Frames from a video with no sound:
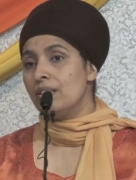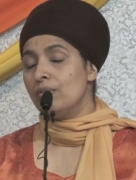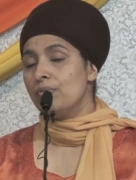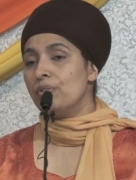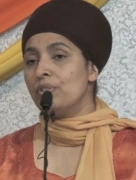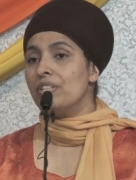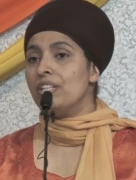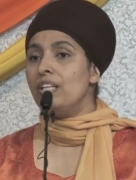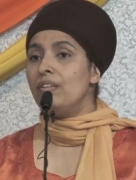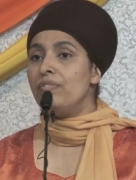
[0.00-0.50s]

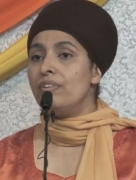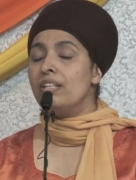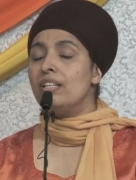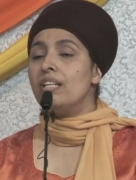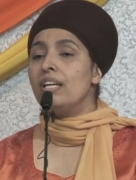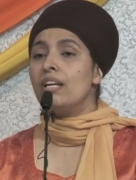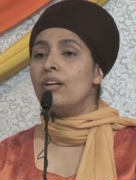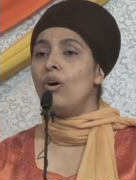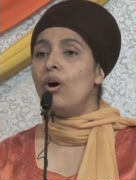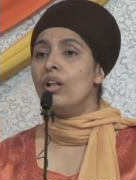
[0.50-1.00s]
for even
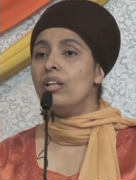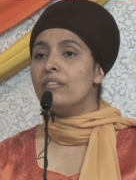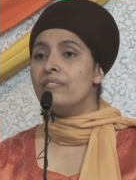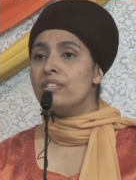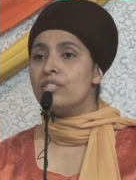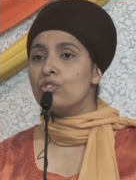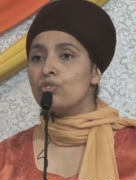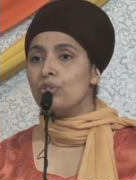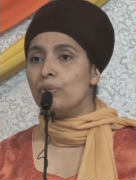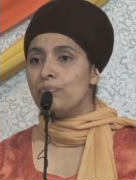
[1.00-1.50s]
in all of
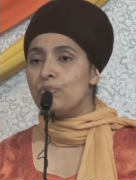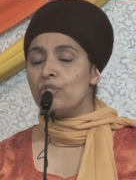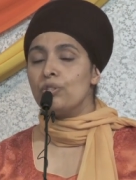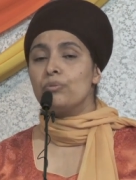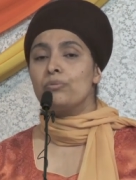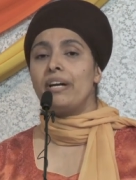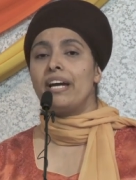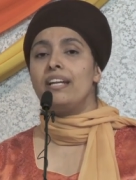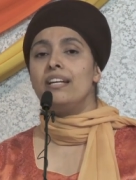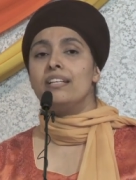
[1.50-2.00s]
the scriptural
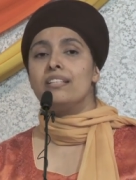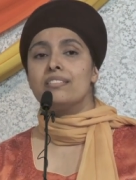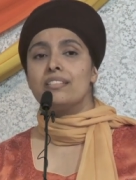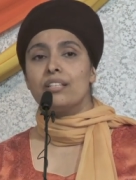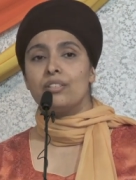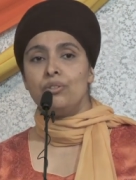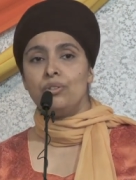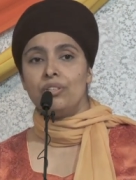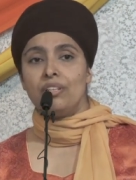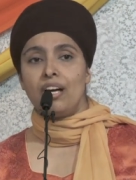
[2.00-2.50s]
writings
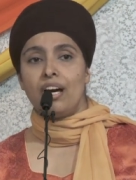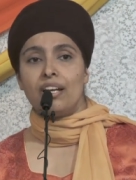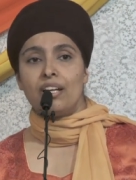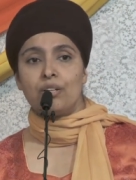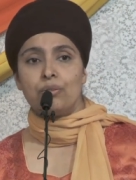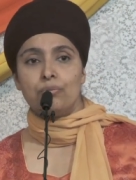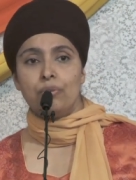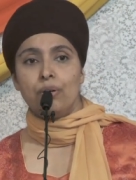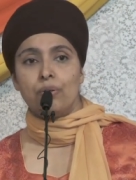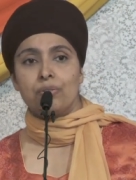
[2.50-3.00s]
that Guru Nanak
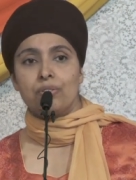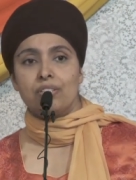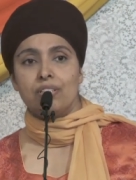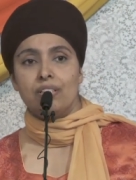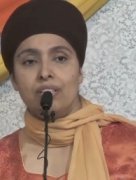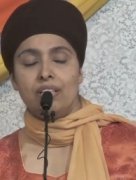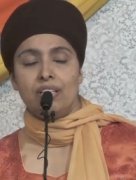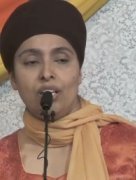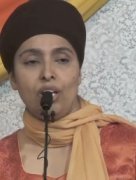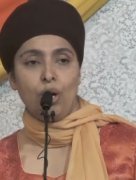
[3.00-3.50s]
wrote,
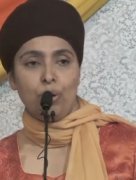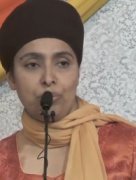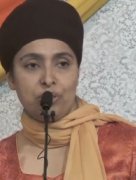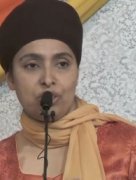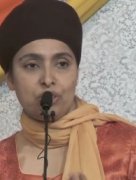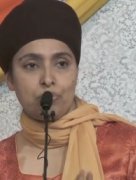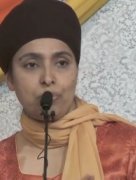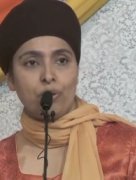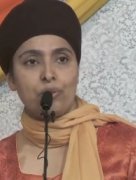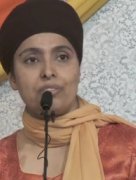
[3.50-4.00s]
he
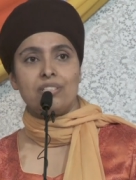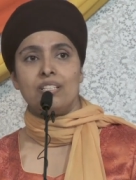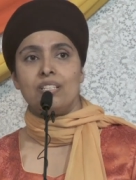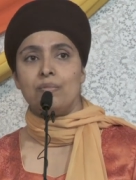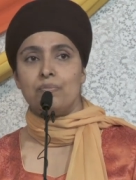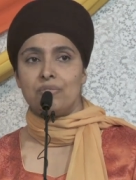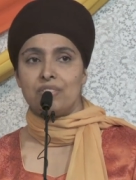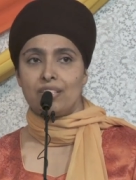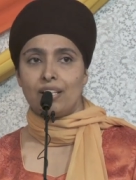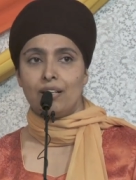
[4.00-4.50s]
always spoke to
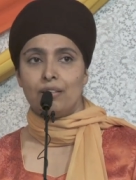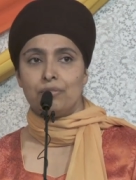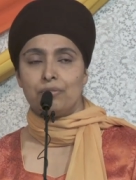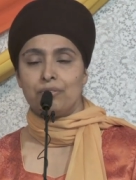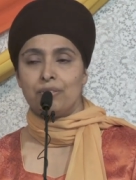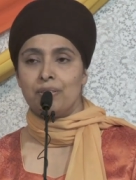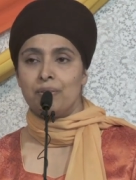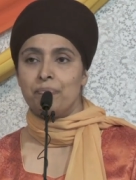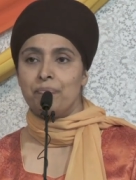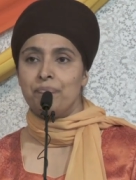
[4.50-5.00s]
himself.
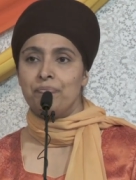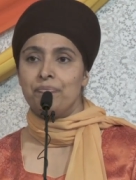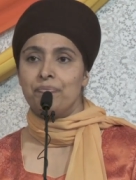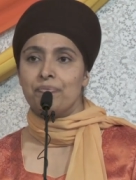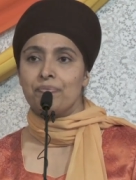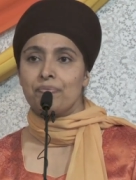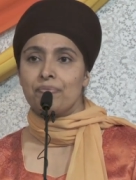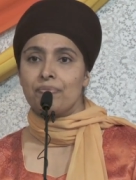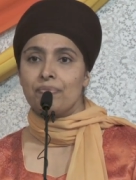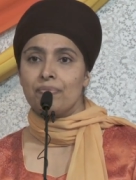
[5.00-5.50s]

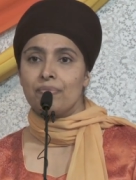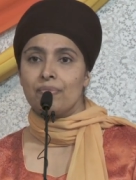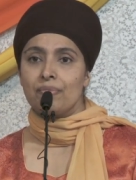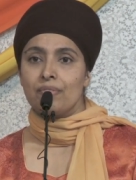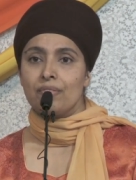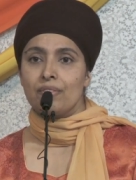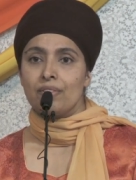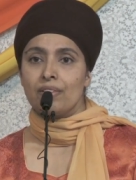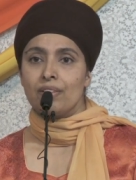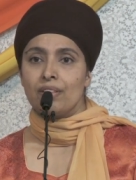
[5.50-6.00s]

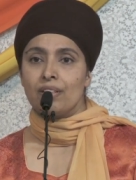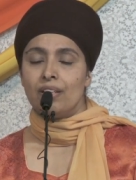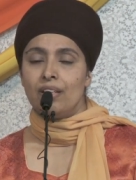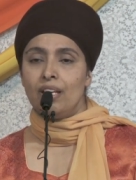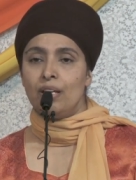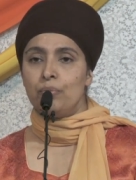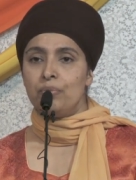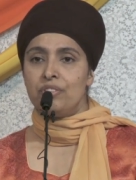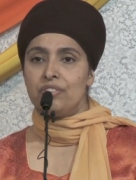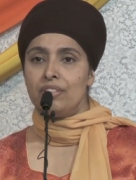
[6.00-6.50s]

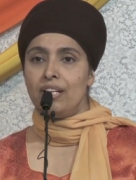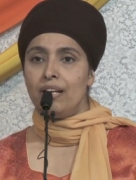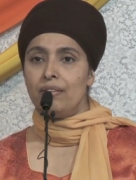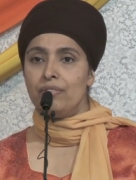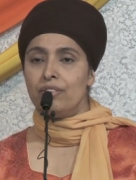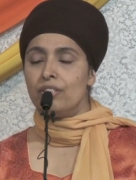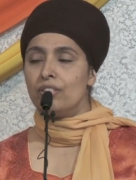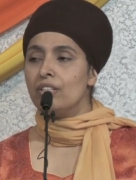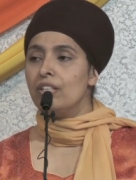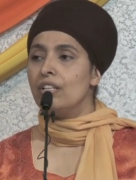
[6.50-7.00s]
It was
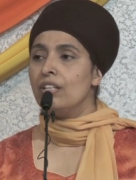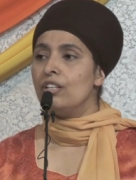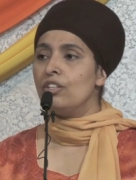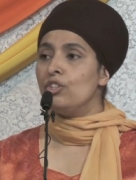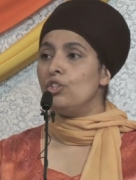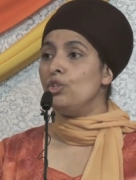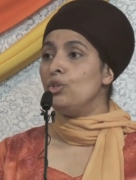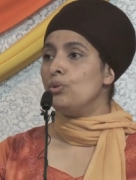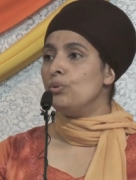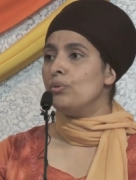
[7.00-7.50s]
never,
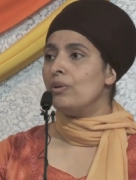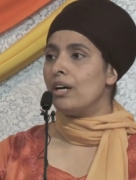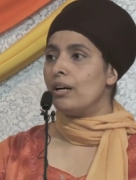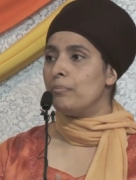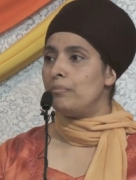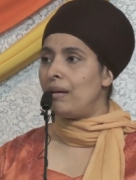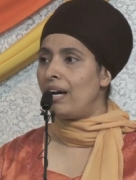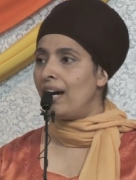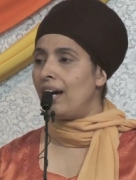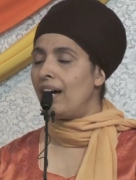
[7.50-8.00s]
you are
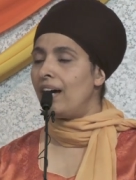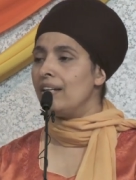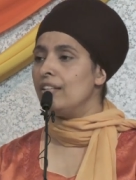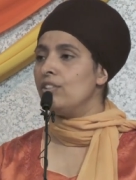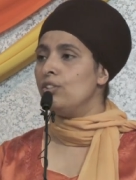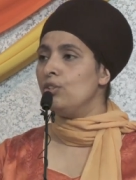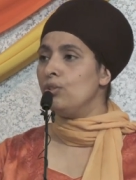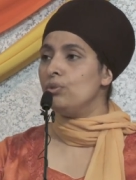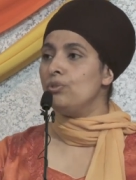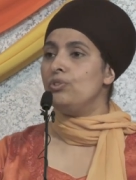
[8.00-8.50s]
bad,
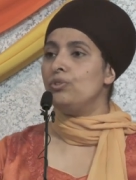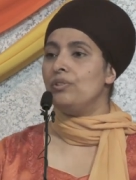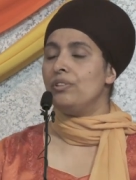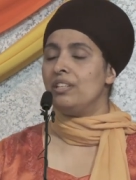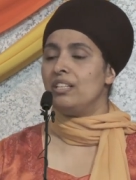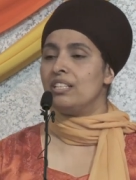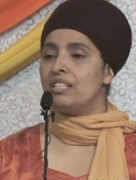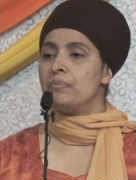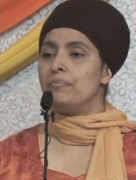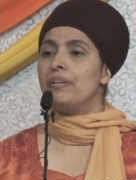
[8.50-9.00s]
you do
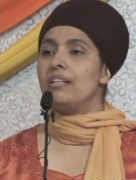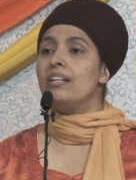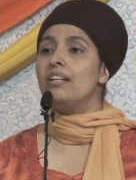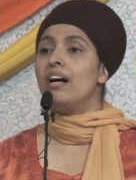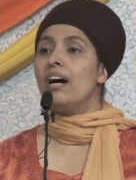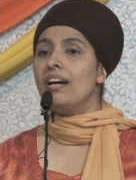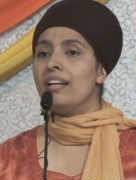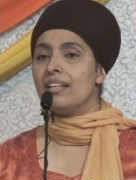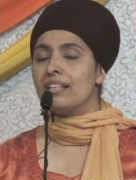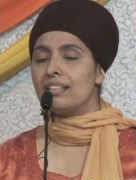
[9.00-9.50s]
this, but
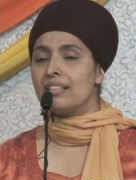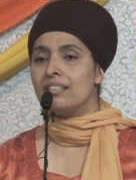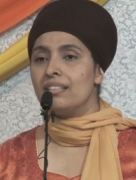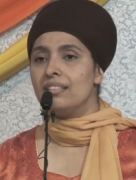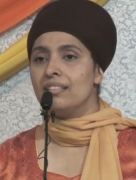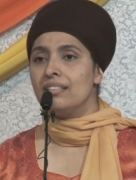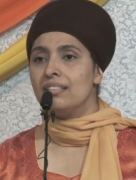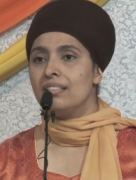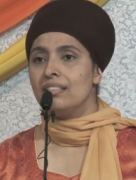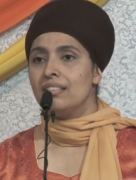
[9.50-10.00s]
Nanak,
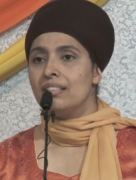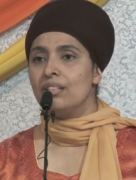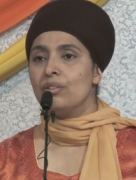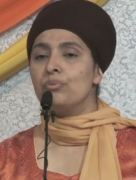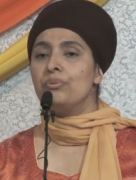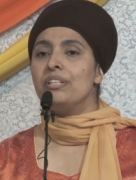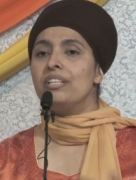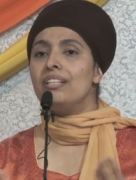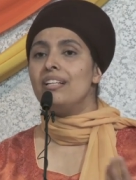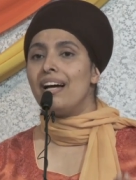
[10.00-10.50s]

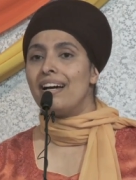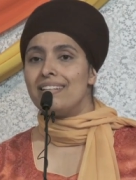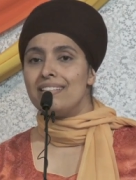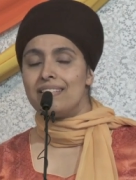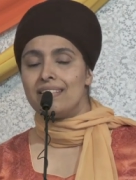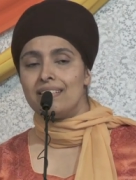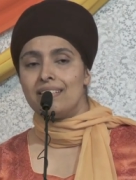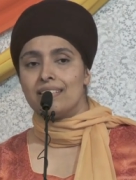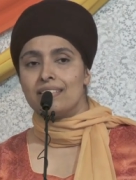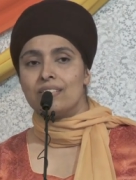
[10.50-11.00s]

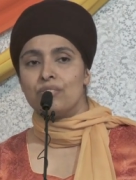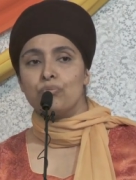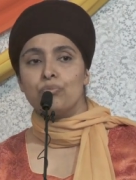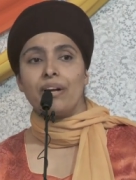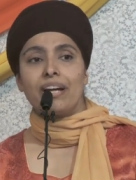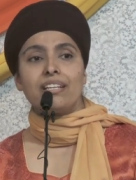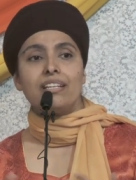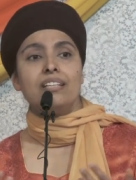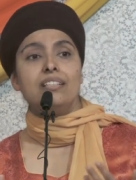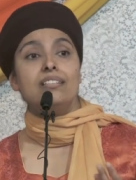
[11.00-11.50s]
realize this,
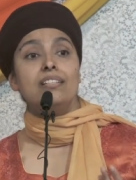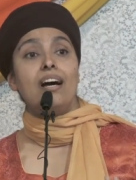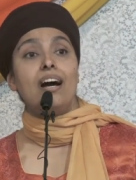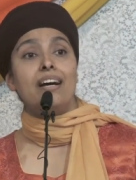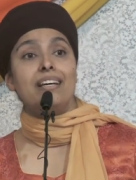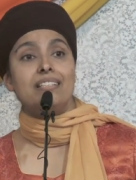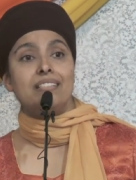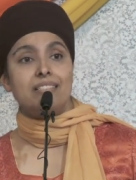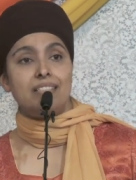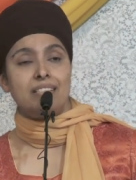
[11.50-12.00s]

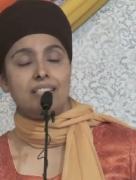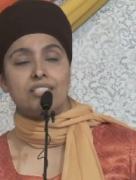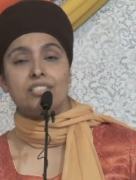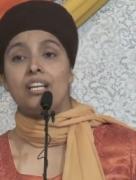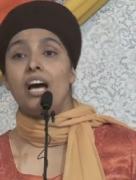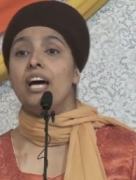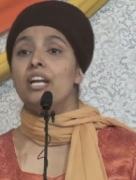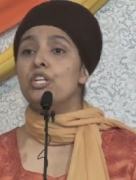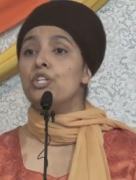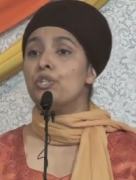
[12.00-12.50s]
recognize this,
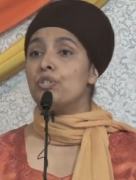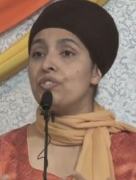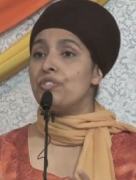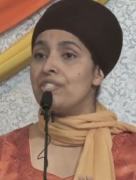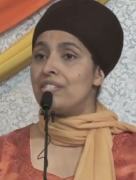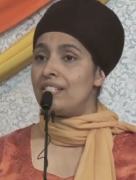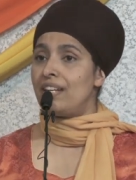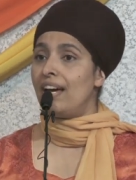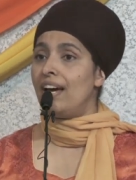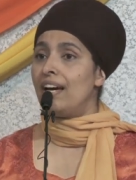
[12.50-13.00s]

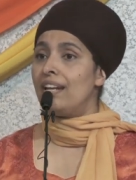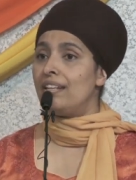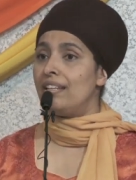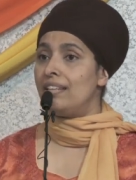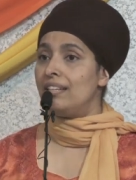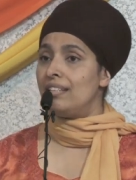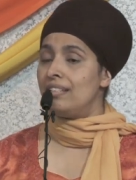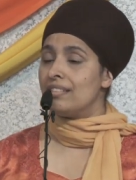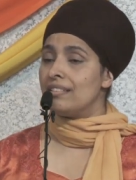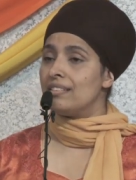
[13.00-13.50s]
understand
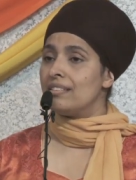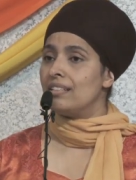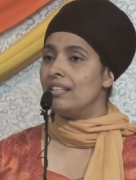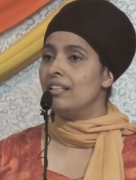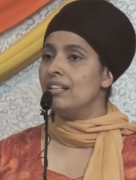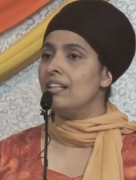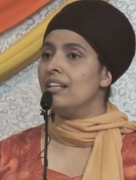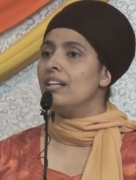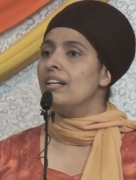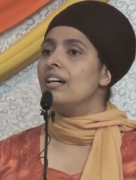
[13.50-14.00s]
this,
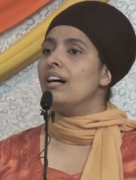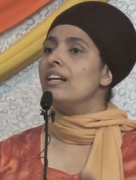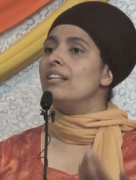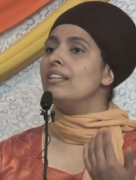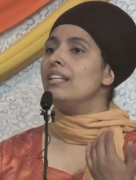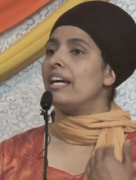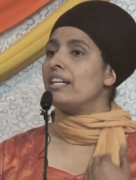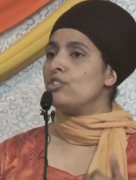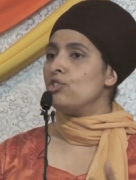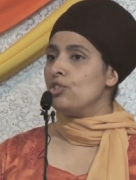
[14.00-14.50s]
a
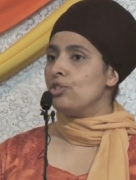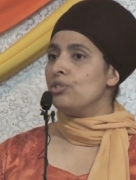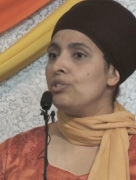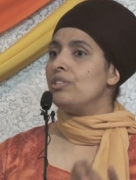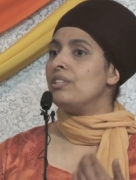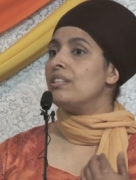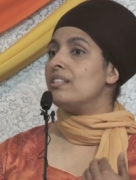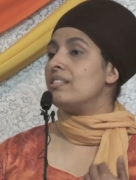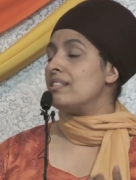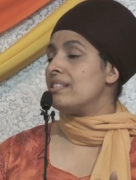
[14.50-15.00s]
lecture
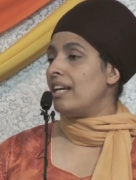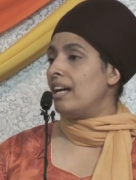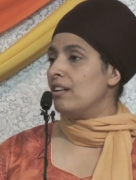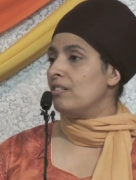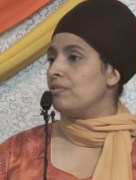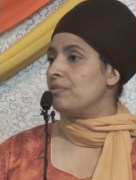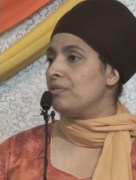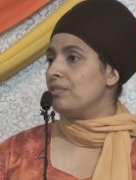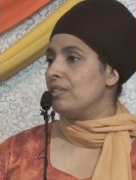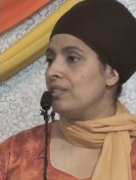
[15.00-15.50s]
to the
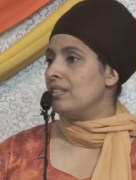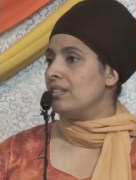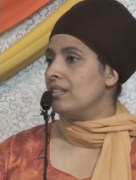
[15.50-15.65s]
self.